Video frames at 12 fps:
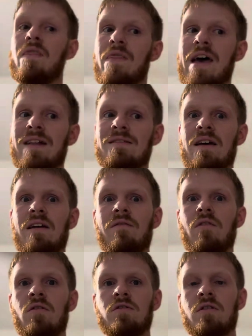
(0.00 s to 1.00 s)
that size
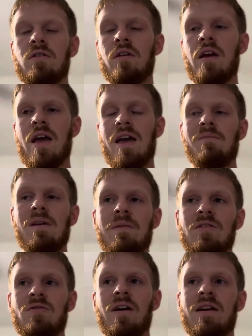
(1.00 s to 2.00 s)
Vulture, and maybe
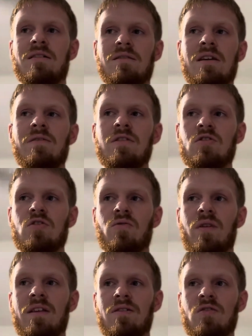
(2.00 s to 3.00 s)
try and even
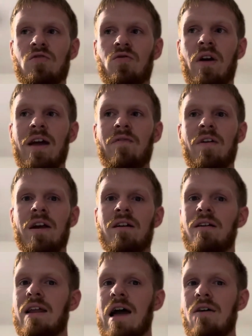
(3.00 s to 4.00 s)
shrink the Tri-Fighter
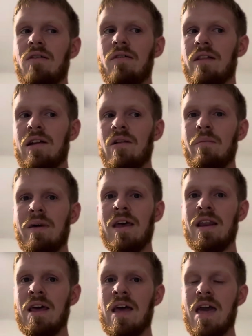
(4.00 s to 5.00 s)
down a little
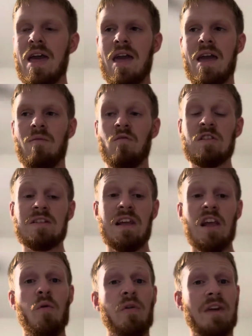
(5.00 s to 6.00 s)
bit and
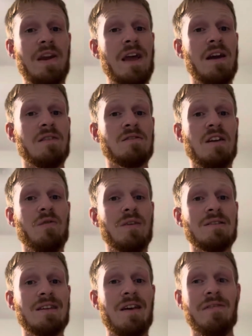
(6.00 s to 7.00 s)
stick it with an ARC
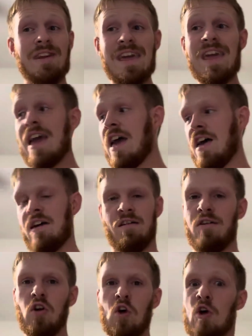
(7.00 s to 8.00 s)
170,
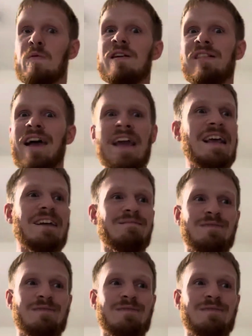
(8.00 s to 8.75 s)
could be like